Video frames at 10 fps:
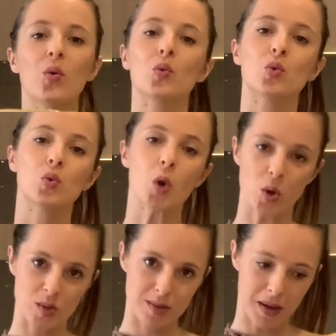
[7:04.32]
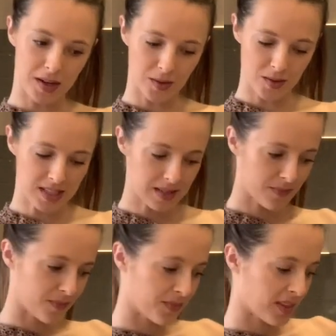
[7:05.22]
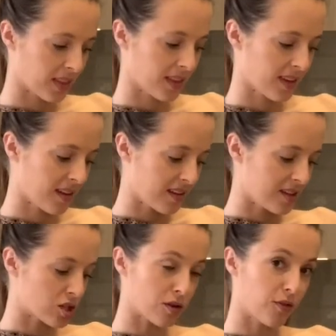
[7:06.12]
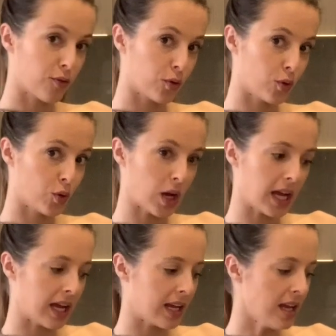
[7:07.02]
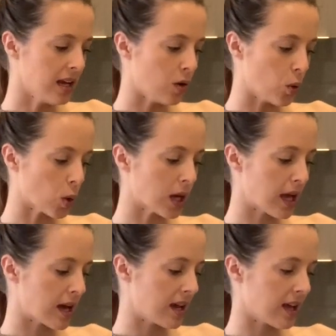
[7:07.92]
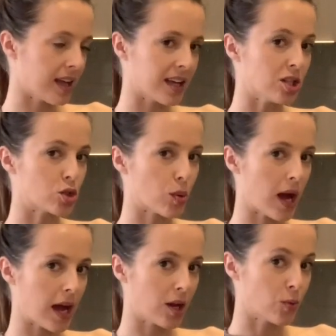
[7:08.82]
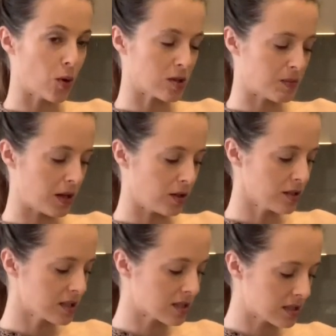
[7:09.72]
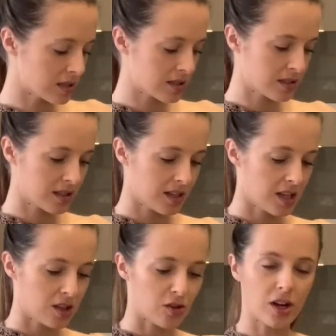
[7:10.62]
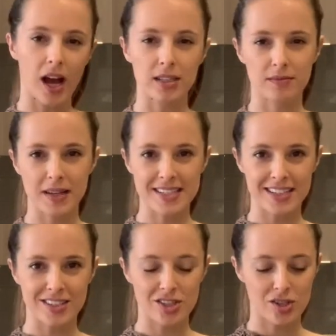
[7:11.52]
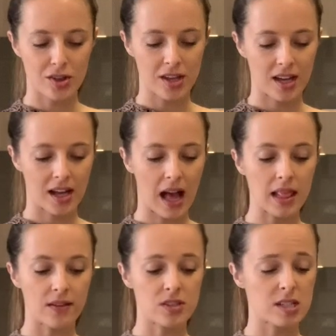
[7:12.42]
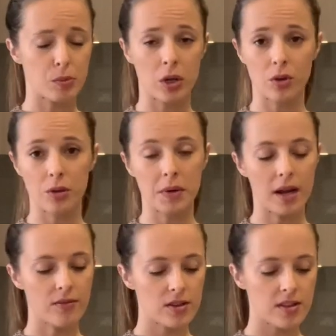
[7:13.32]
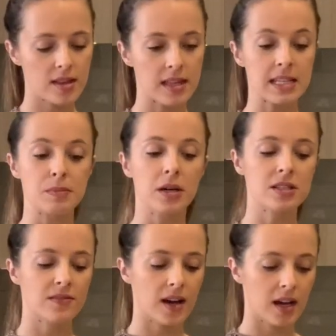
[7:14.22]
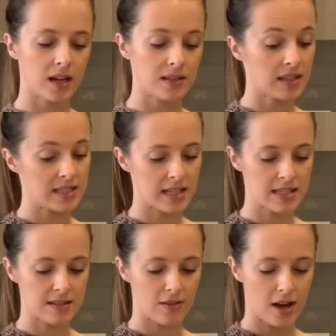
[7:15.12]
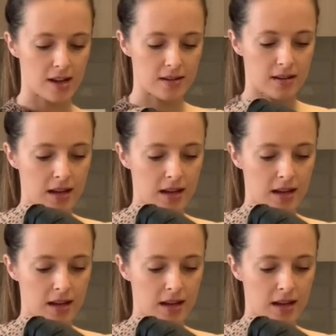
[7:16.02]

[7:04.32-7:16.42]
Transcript: Rose petals. These are food grade, organic, dried rose petals. They're kind of my signature thing. I love to sprinkle them on everything. They smell divine, they taste divine.